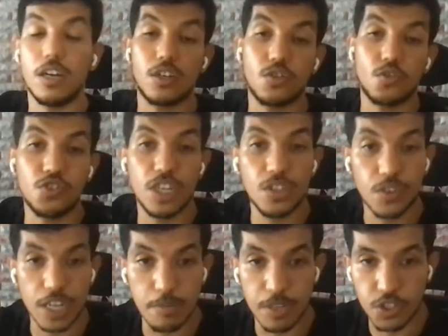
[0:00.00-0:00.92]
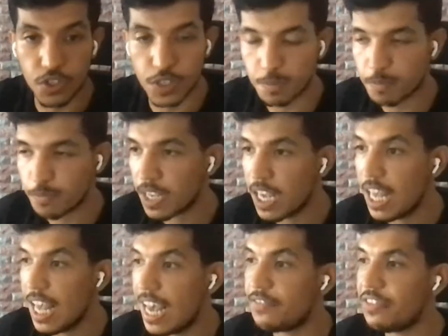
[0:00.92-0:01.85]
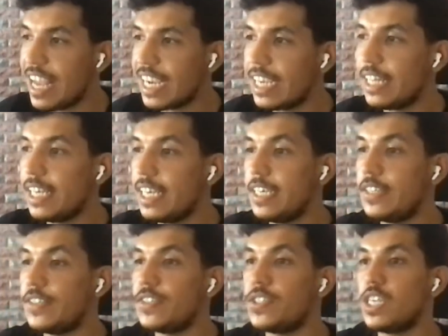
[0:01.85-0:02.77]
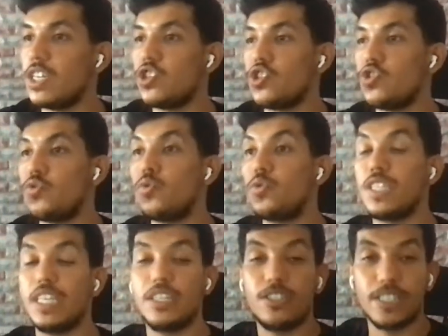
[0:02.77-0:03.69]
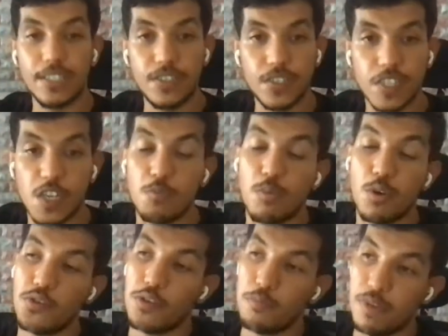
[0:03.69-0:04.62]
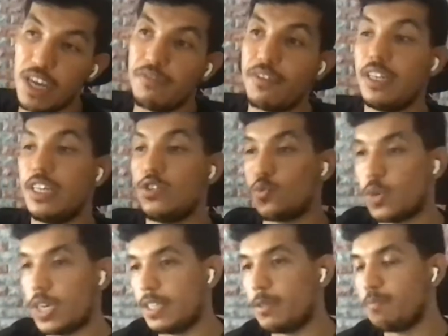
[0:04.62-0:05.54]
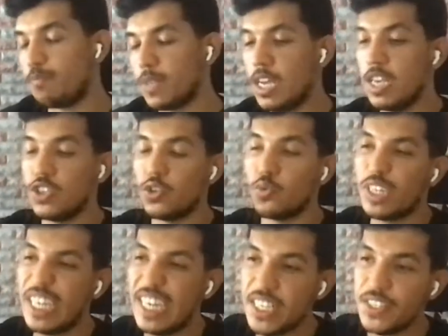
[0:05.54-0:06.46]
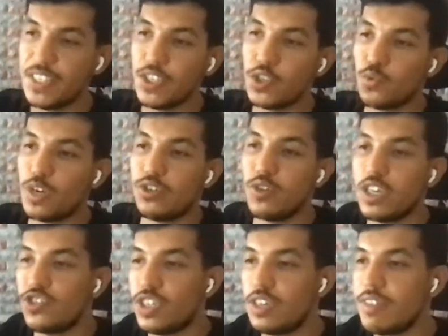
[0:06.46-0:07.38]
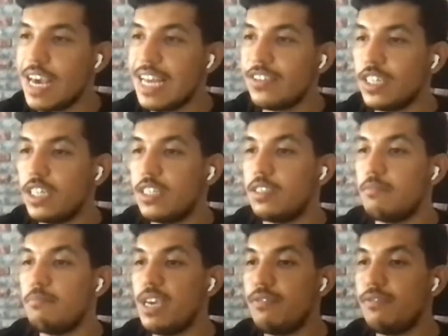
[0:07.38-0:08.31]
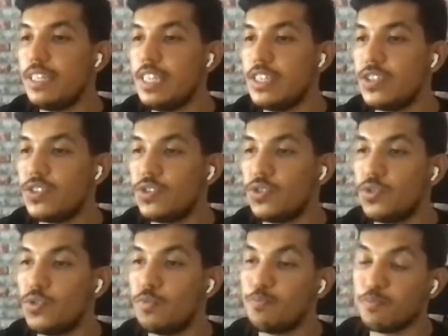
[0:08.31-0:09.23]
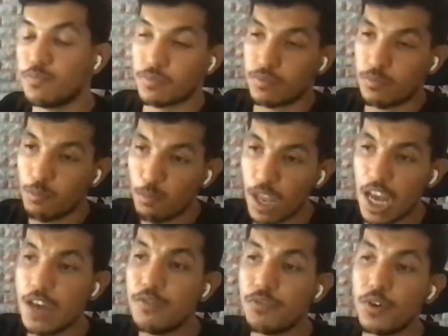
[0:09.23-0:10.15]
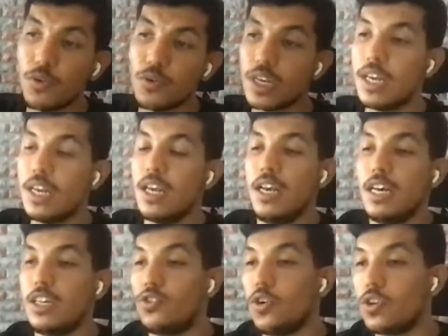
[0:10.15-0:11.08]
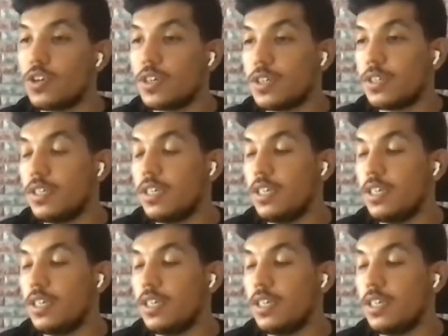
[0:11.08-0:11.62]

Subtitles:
container images. And luckily, such tools exist in both Maven and Gradle. So the easiest way to achieve that in Maven is to invoke a Docker